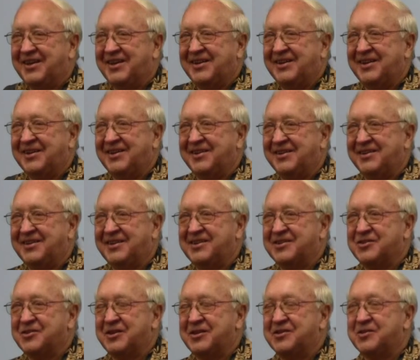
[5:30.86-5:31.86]
And
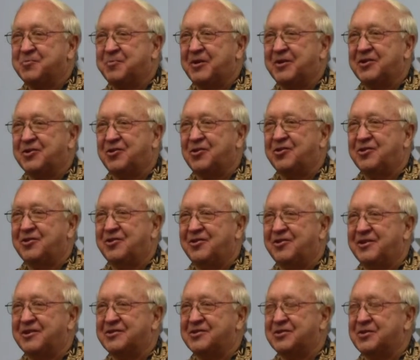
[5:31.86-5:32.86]
it's been good
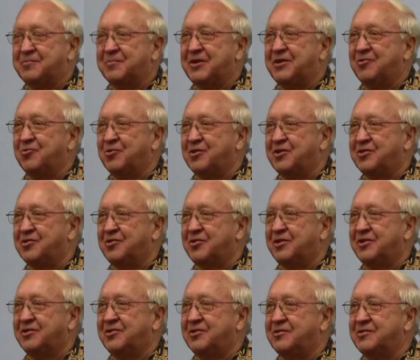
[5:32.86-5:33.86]
to us. It's been real
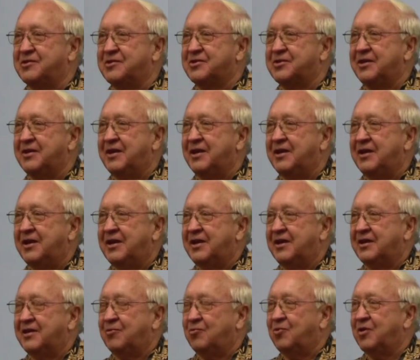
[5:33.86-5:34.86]
good to us.
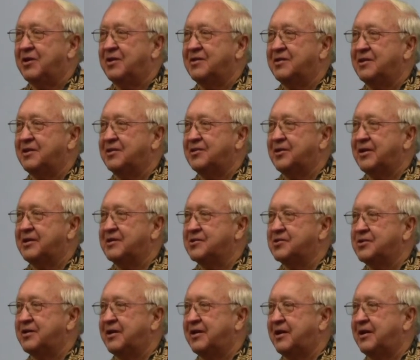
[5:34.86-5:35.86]
One of the
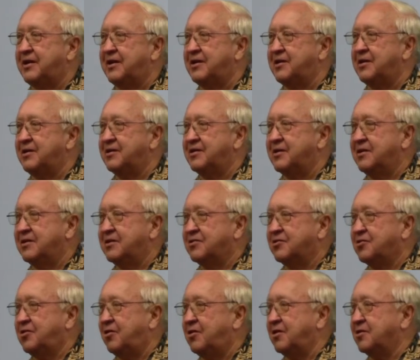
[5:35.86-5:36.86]
things that I
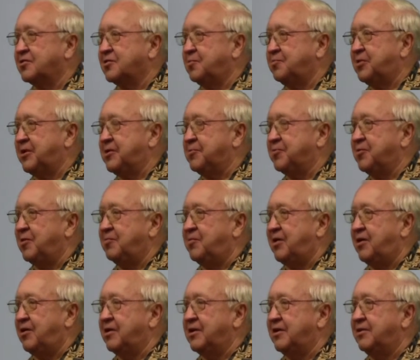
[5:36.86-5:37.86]
talk to people
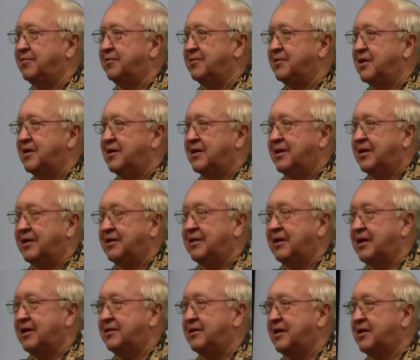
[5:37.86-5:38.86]
about is,
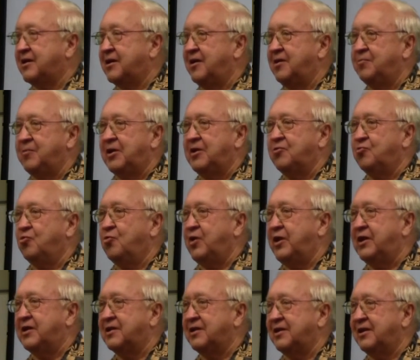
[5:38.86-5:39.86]
and they come in
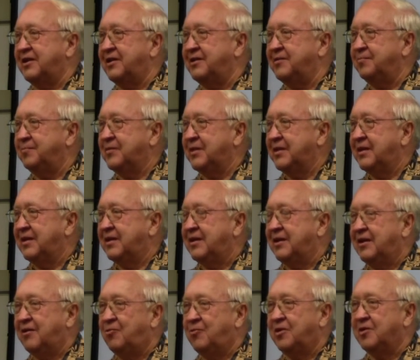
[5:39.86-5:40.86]
weekly,
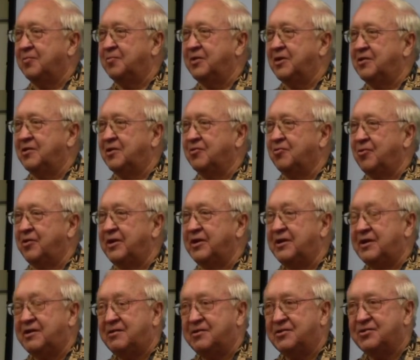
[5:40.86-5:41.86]
I want to build a
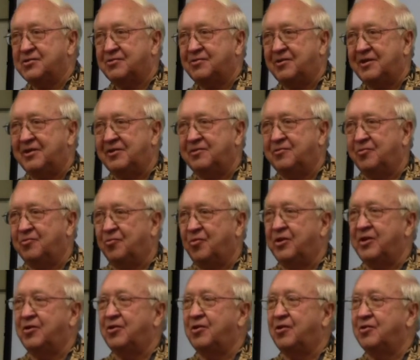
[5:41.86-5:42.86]
greenhouse. Well,
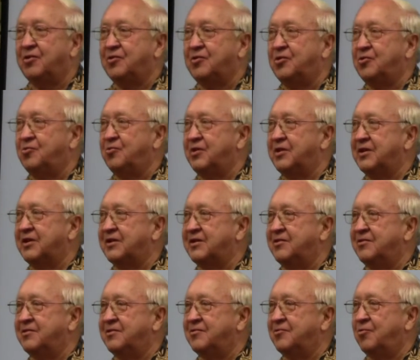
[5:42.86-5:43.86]
what are you going to do with it?
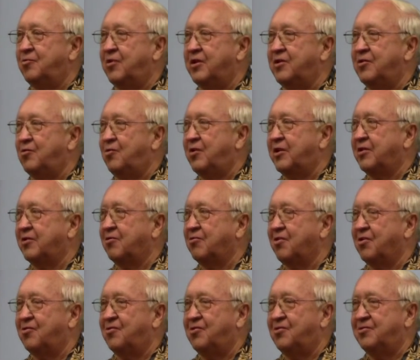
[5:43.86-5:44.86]
What do you want
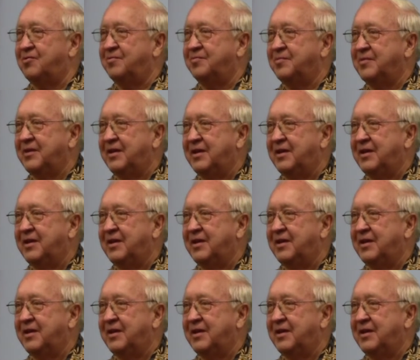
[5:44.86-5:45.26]
to grow?